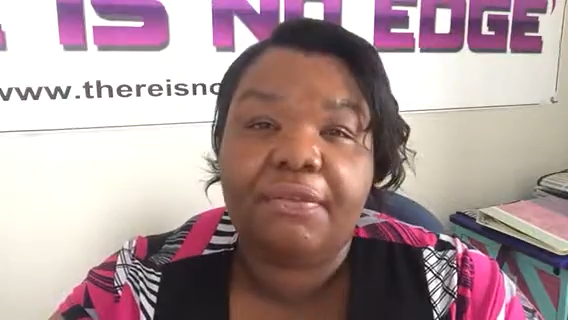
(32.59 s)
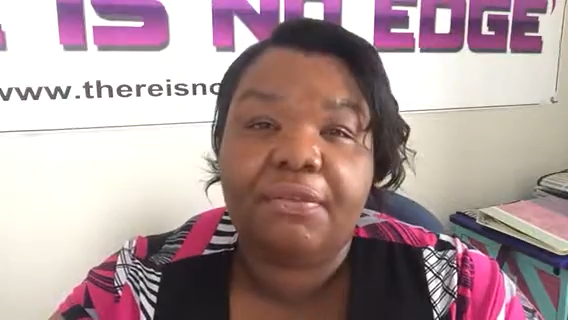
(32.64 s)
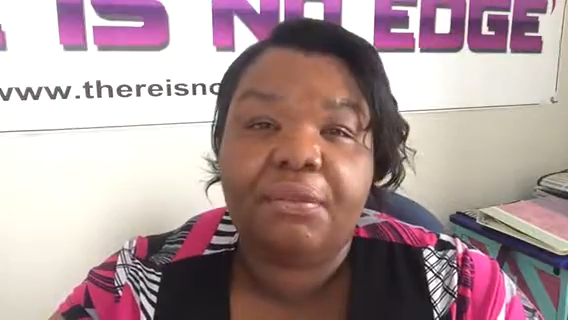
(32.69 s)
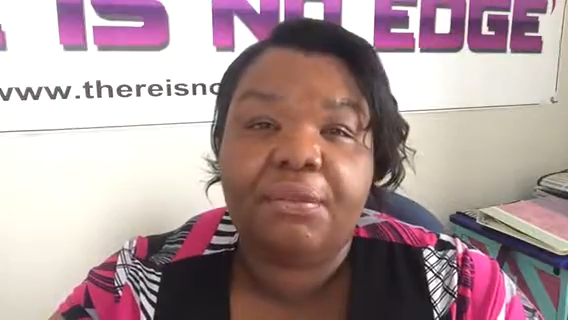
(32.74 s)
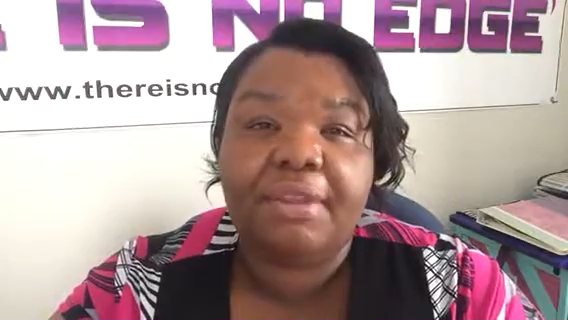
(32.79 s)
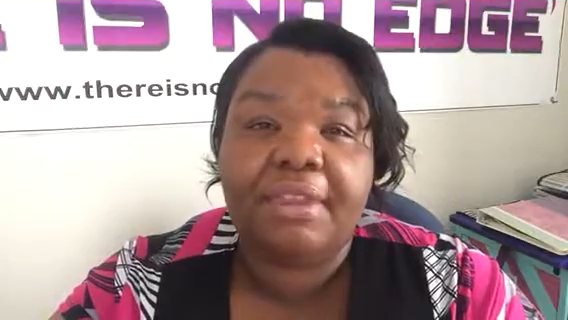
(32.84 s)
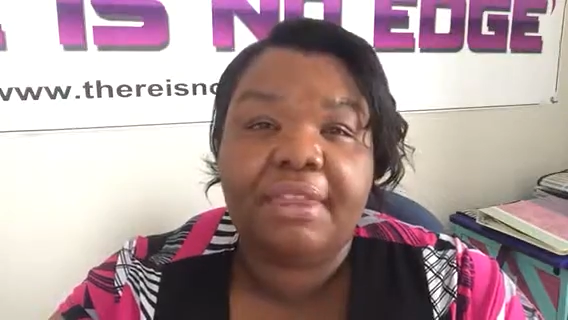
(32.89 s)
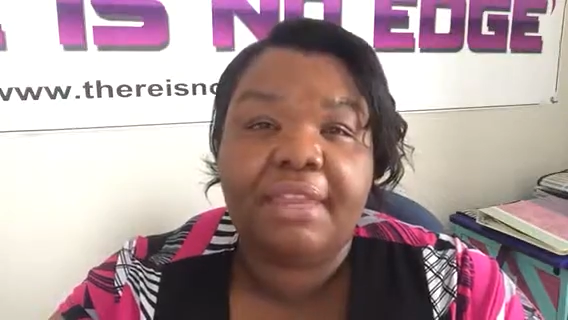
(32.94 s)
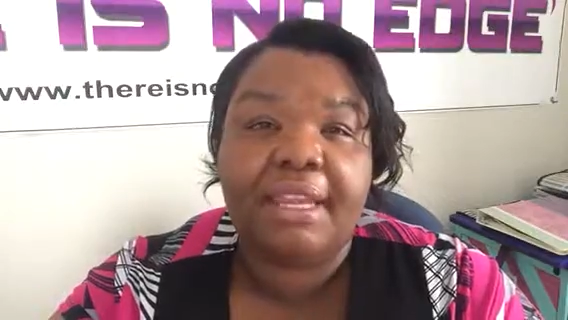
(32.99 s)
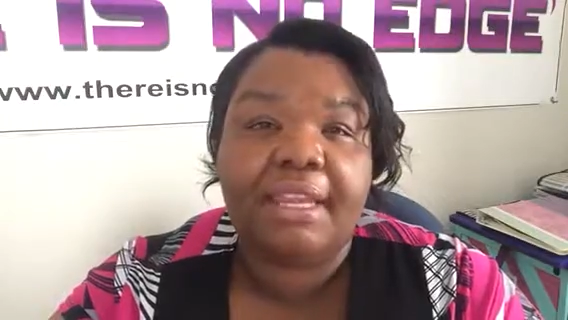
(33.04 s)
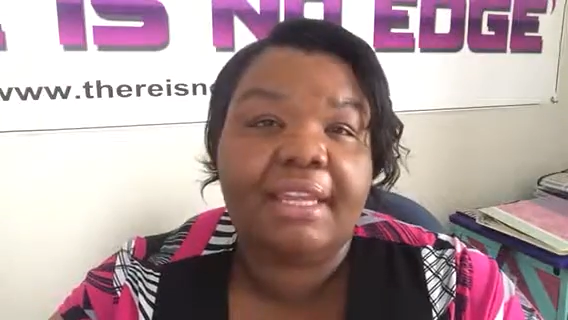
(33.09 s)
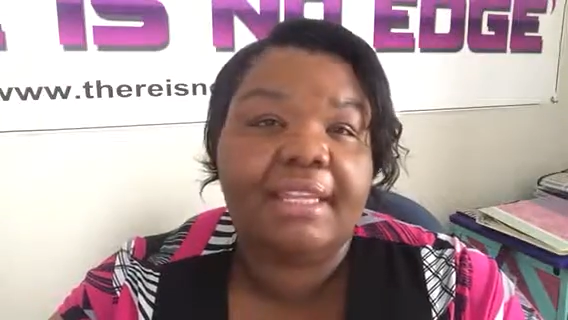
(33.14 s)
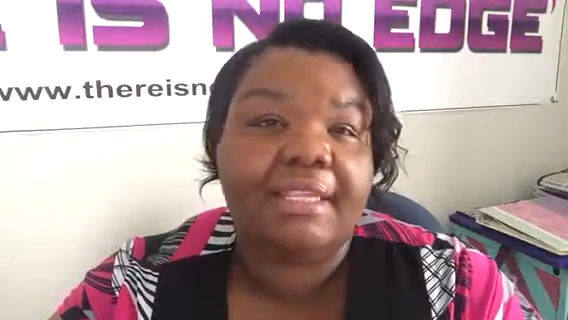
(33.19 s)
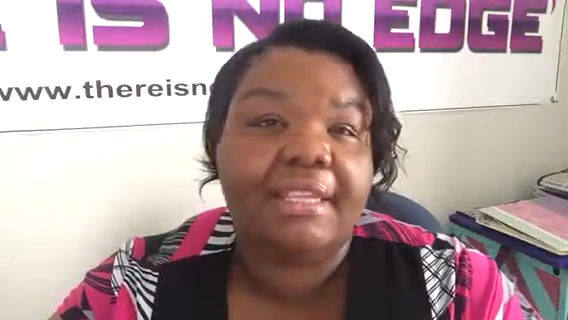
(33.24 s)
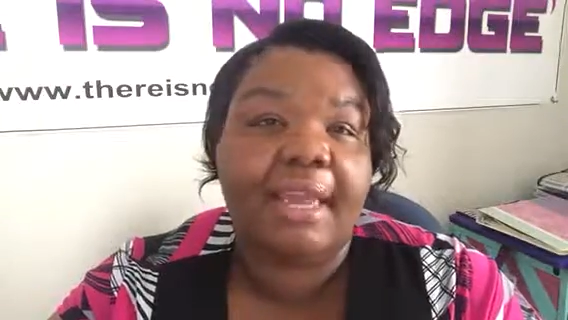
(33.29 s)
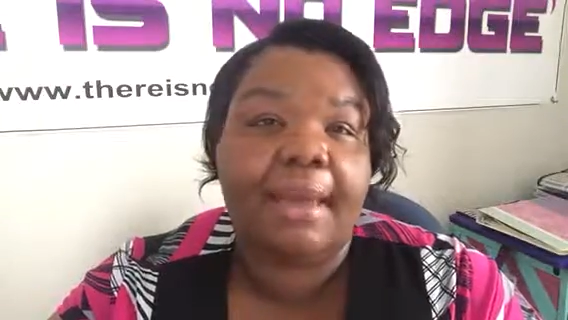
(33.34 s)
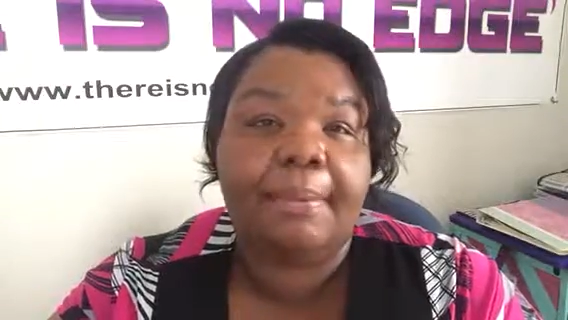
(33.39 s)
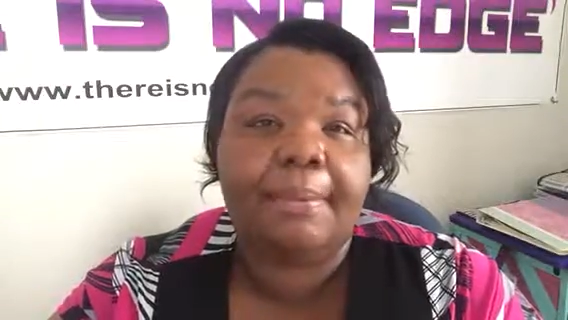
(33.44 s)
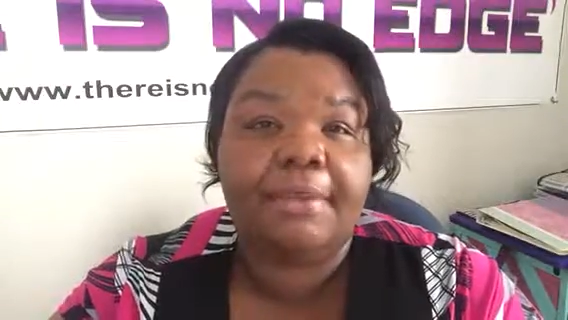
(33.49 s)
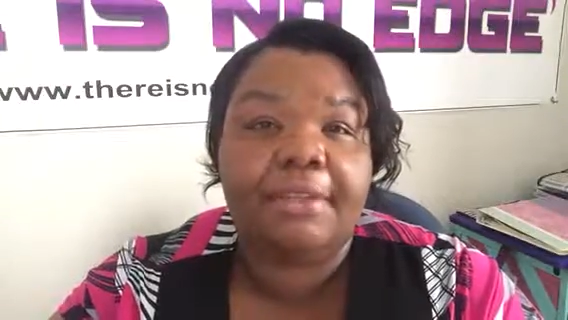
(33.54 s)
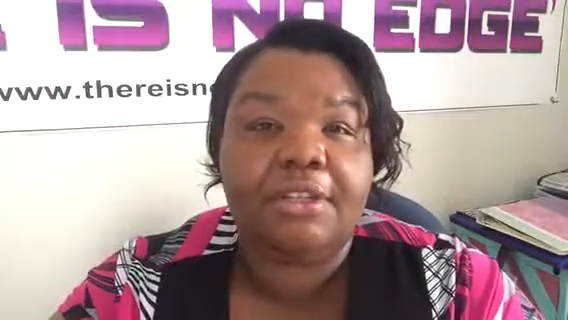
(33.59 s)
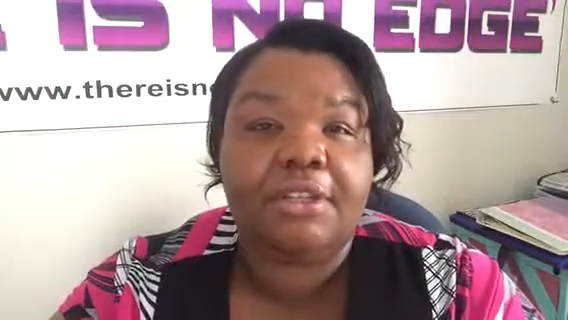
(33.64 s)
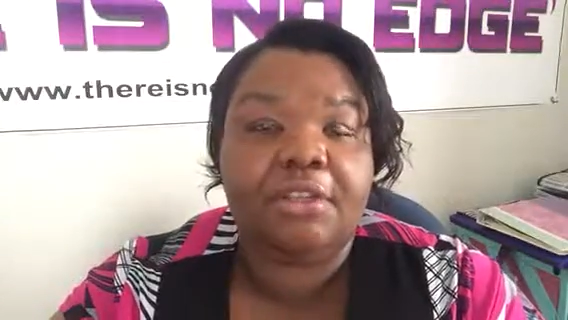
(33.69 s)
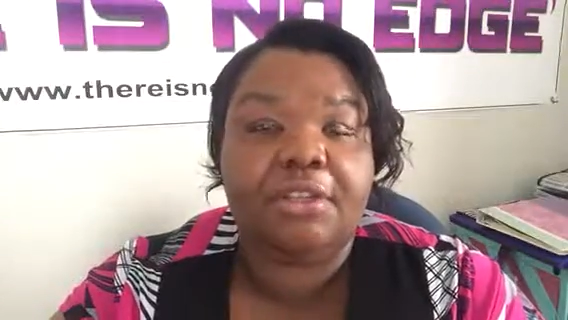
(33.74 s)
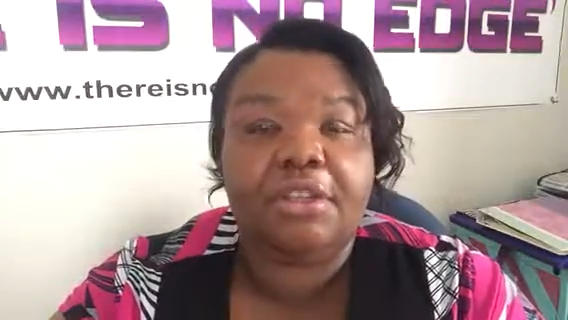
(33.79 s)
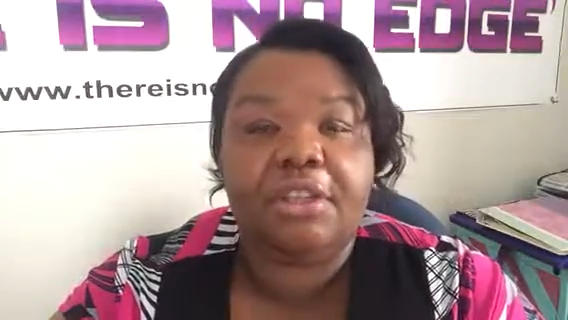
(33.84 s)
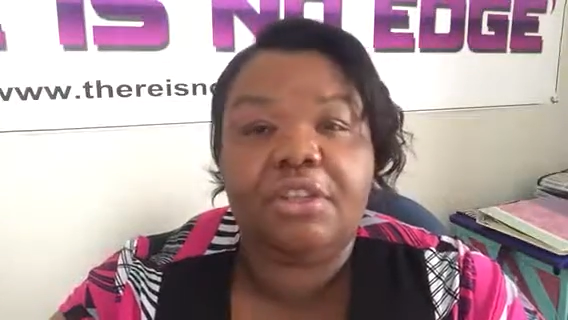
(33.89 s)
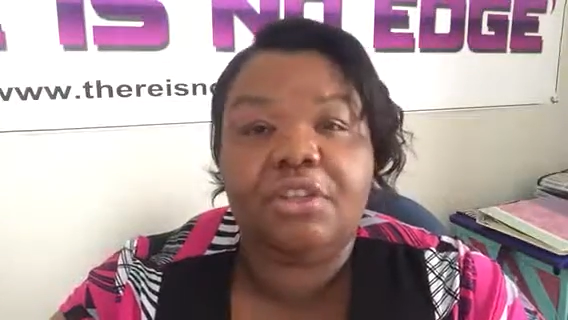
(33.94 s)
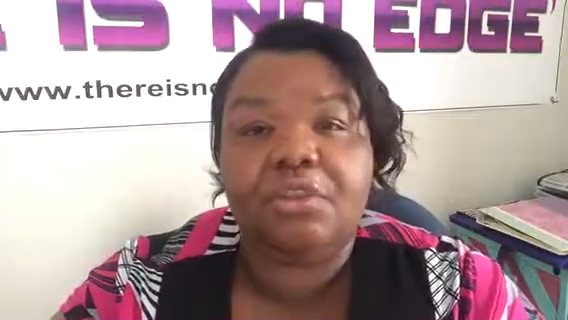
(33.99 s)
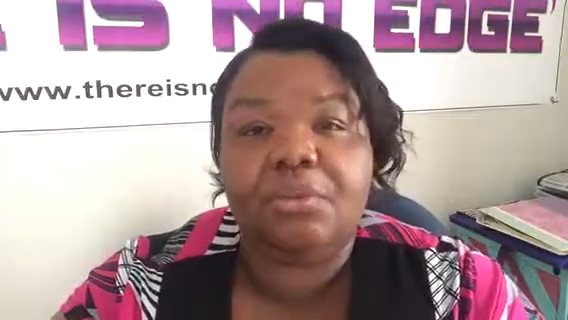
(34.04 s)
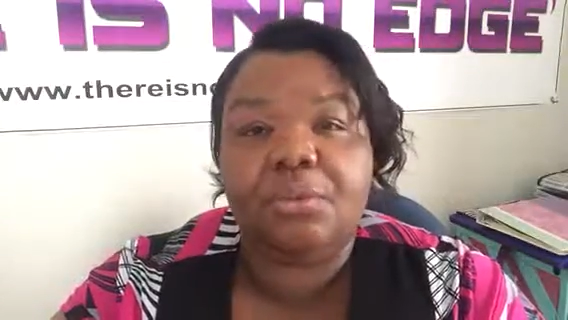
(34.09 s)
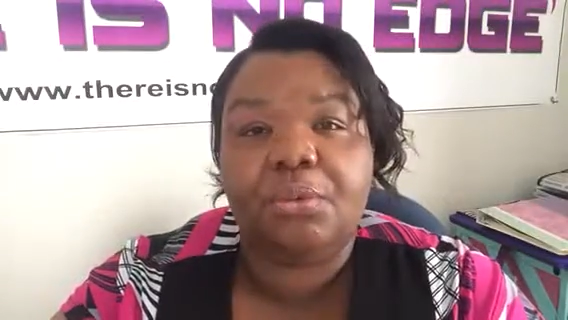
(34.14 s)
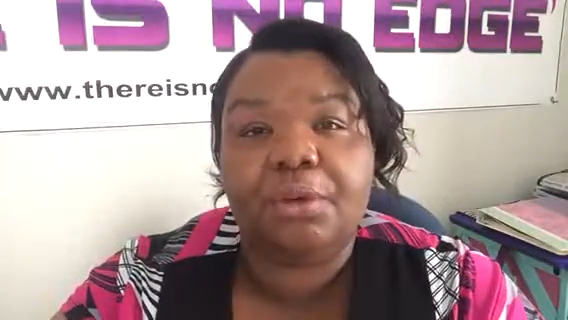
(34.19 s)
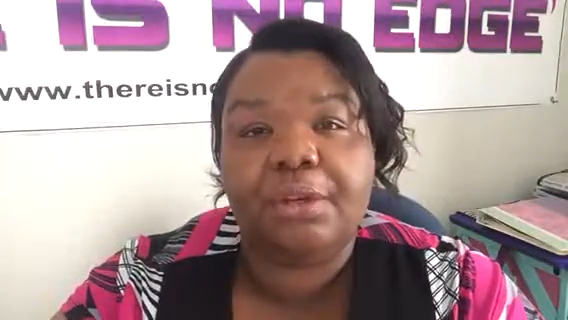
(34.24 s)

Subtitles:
when things happen to you that you